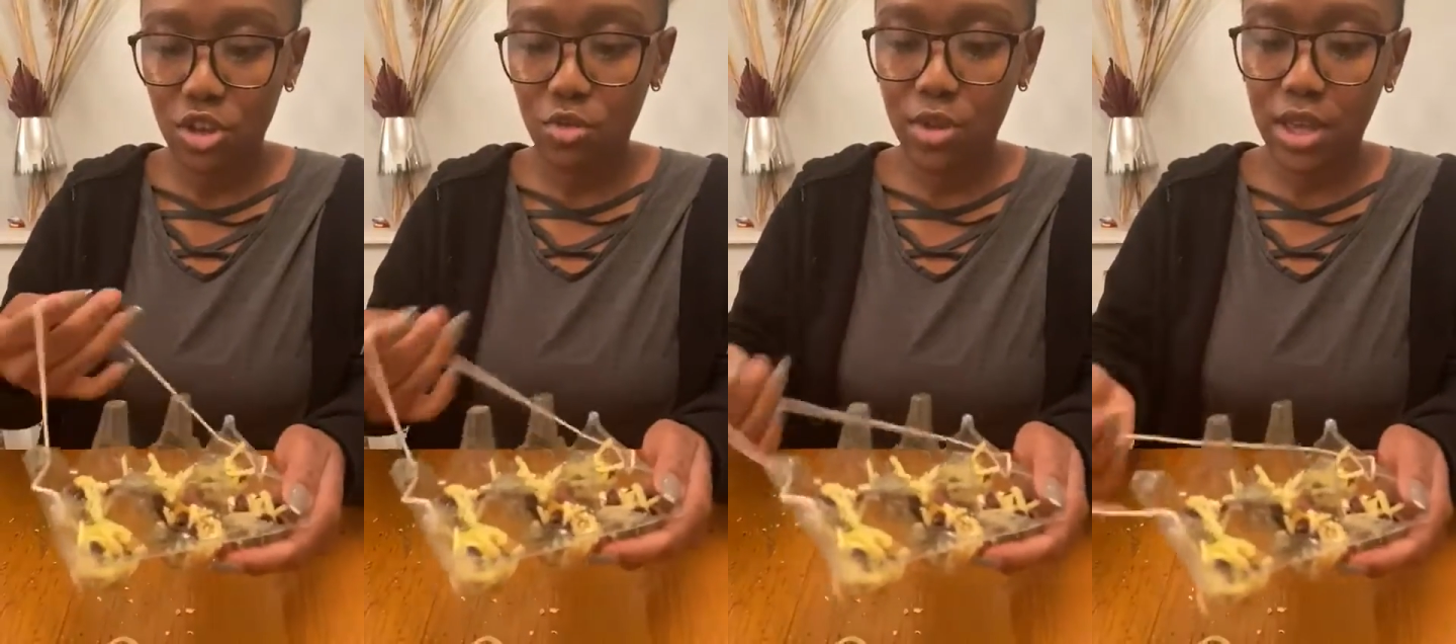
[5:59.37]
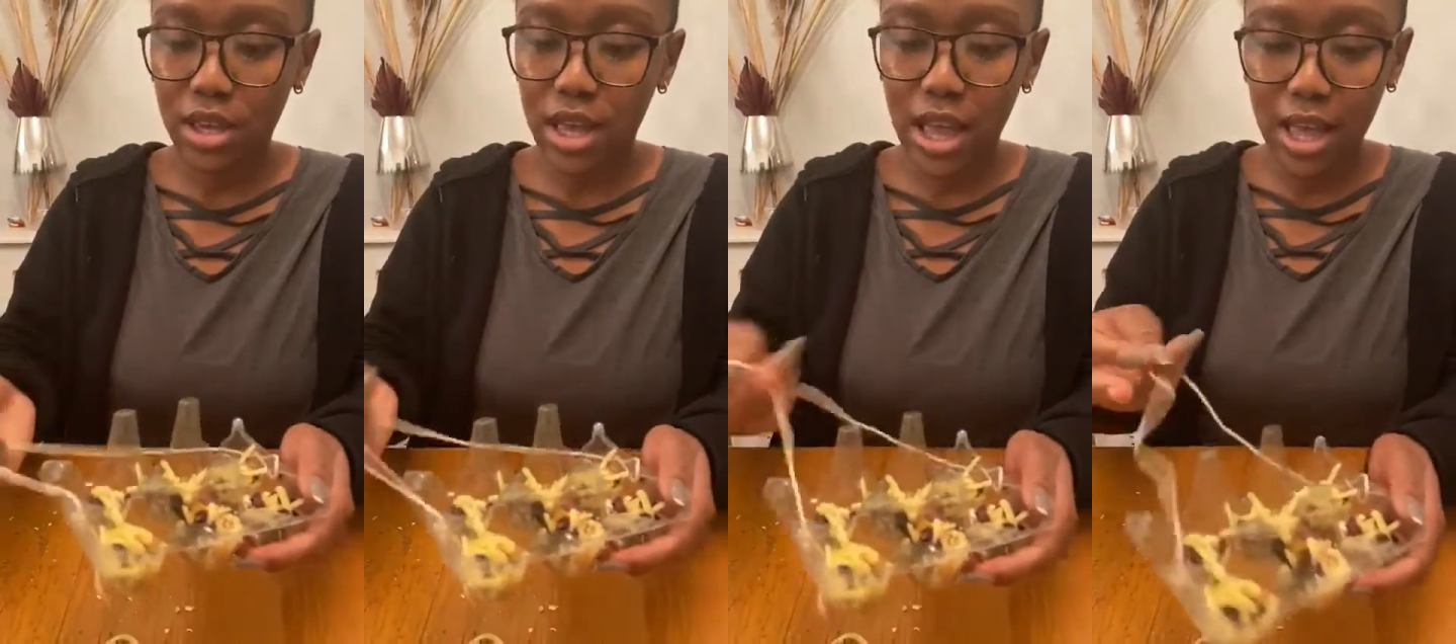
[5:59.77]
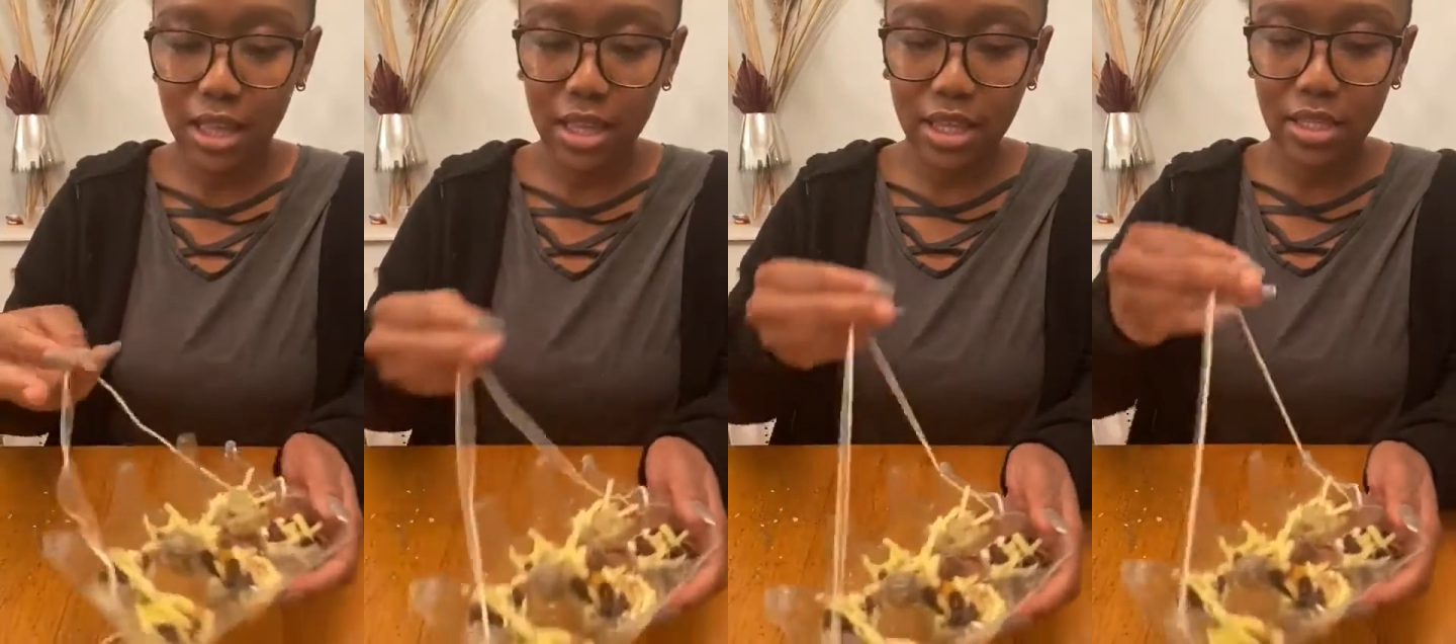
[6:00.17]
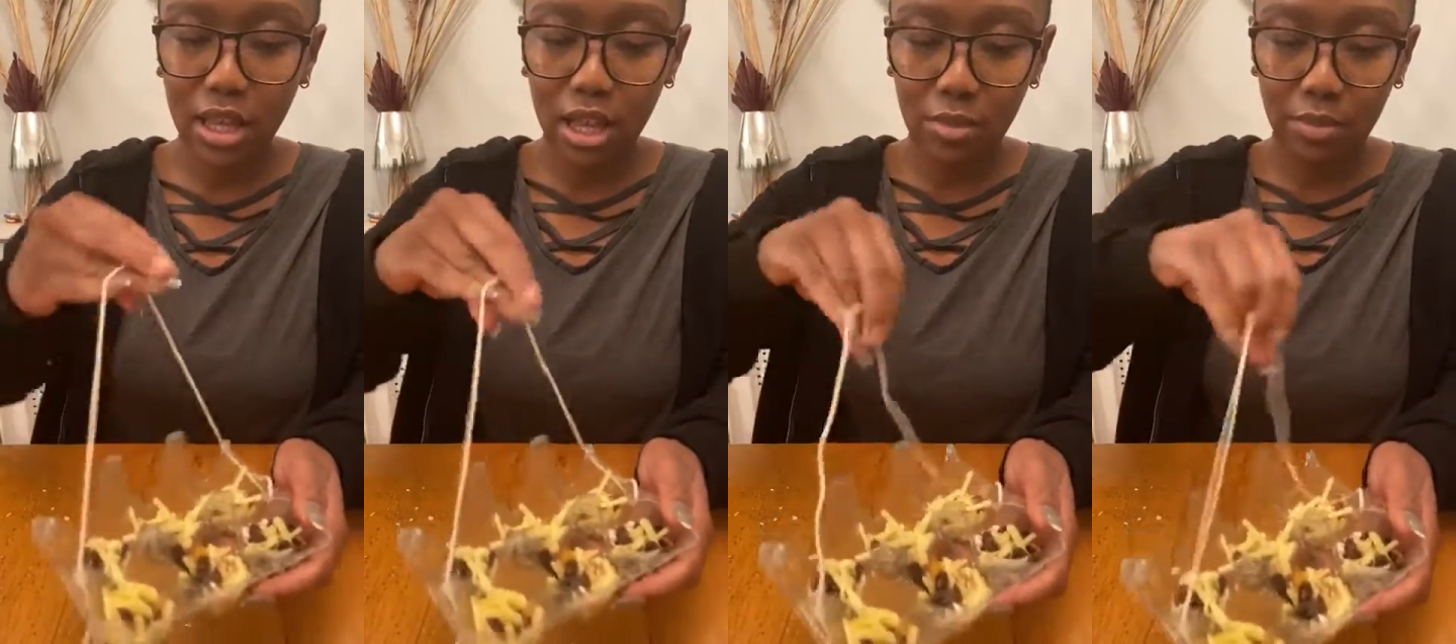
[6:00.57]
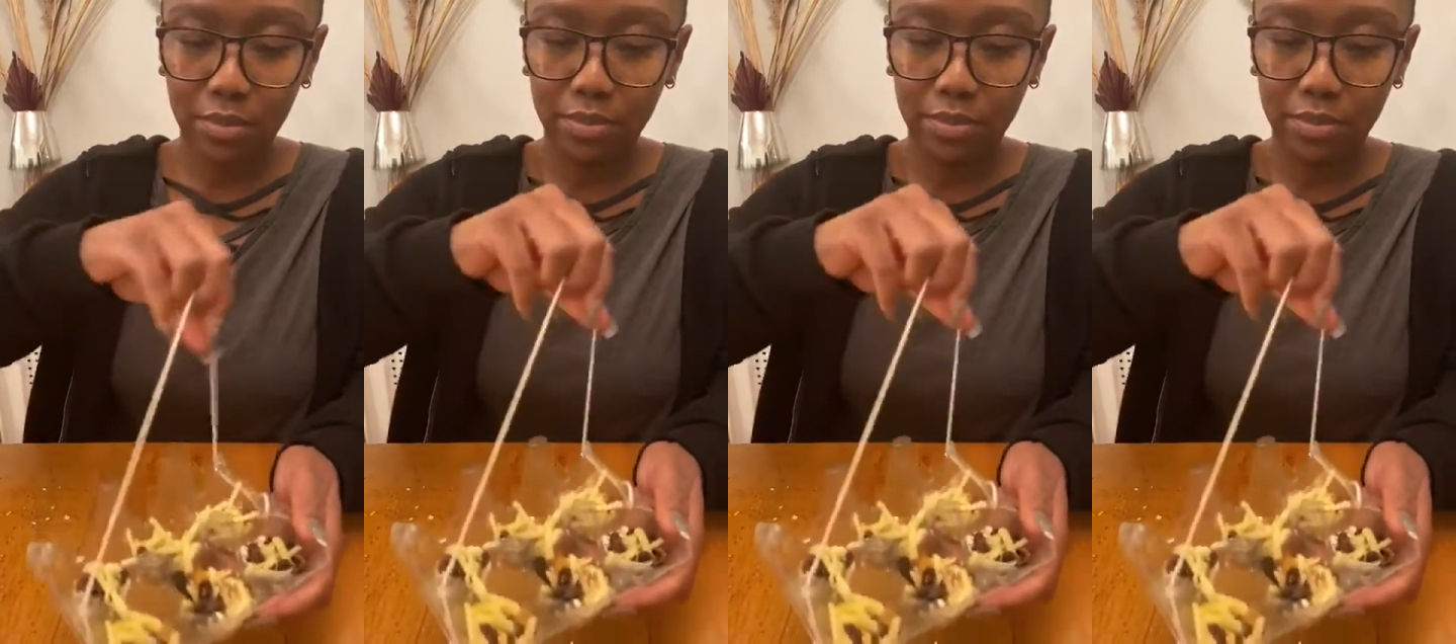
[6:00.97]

you can hang these up